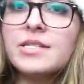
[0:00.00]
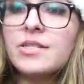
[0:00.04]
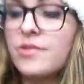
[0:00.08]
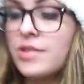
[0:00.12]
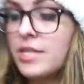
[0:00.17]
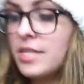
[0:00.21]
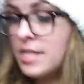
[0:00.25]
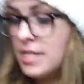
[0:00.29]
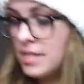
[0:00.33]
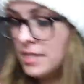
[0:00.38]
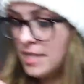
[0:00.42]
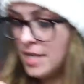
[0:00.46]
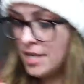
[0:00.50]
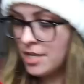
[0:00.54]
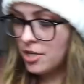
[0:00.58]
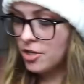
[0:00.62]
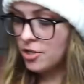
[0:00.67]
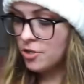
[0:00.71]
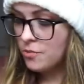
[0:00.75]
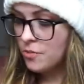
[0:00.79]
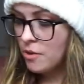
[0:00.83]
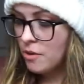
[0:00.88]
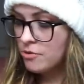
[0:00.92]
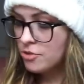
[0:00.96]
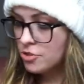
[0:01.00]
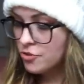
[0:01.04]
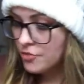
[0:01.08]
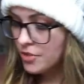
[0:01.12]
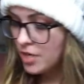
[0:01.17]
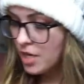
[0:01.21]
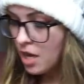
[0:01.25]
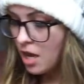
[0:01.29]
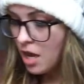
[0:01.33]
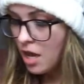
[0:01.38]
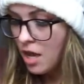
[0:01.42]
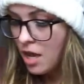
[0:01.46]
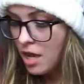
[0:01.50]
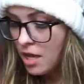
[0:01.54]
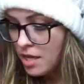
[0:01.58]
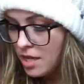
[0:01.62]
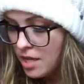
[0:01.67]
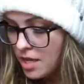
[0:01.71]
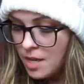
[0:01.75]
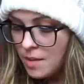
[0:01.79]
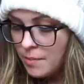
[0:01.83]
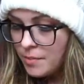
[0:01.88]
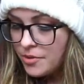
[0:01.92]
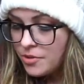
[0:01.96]
So this is like a grocery haul,
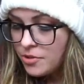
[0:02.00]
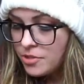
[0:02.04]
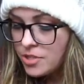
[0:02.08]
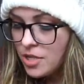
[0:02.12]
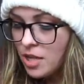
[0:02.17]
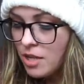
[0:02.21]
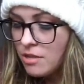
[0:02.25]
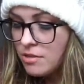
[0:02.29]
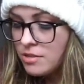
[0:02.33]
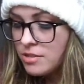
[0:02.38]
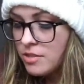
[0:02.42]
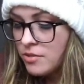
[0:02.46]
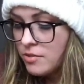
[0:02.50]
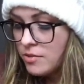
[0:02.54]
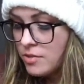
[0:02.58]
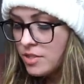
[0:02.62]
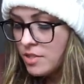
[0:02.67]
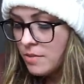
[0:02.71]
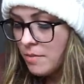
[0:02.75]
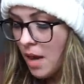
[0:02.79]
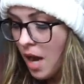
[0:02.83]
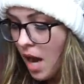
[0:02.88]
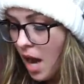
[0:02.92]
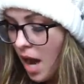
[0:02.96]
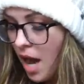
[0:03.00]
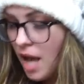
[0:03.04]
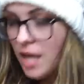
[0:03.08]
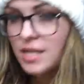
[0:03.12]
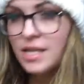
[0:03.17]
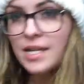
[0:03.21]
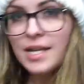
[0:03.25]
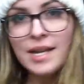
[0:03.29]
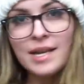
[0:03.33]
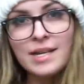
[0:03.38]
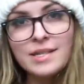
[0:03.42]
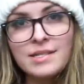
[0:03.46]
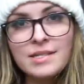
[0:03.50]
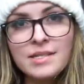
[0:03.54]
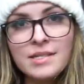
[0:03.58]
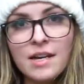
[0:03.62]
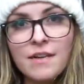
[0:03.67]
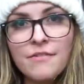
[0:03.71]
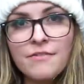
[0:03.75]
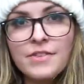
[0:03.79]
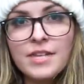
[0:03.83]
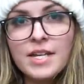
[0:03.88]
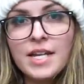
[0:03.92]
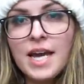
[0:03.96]
but there's also some holiday
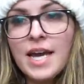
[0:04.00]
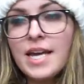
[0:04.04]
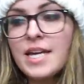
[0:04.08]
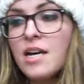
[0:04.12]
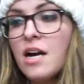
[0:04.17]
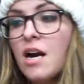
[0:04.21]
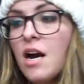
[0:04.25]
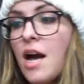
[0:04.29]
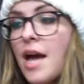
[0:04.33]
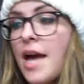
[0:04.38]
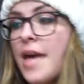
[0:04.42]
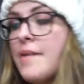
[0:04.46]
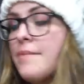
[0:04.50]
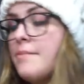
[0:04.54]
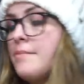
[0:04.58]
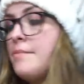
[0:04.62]
stuff that I got.